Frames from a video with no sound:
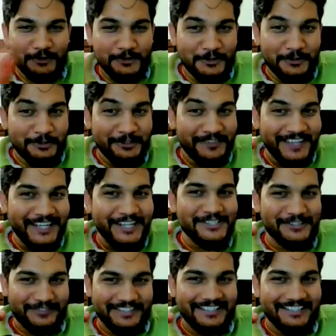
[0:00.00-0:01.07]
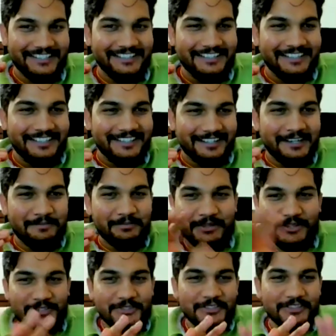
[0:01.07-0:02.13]
you don't know the weakness of it, right?
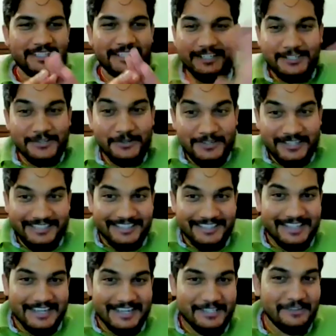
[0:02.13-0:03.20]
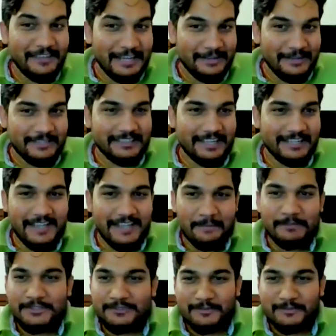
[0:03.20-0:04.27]
Because you think it is only thing that is available. That
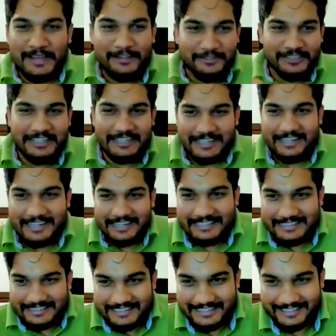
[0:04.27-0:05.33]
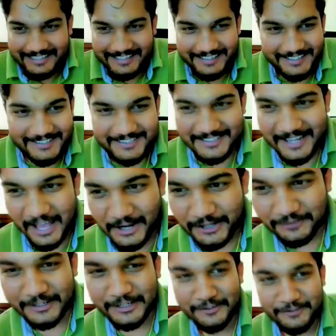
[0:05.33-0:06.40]
happens with Maruti 800 in Indian
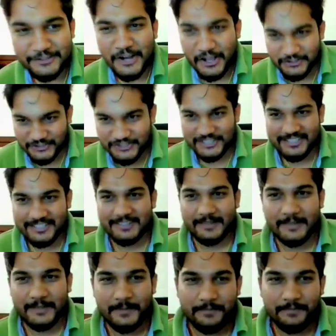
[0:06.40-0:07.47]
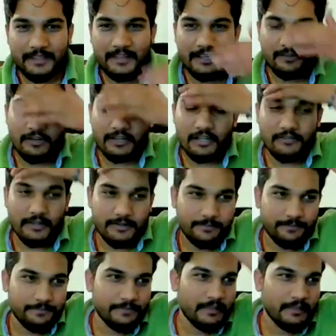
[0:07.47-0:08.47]
scenario when it was launched, right? Whatever.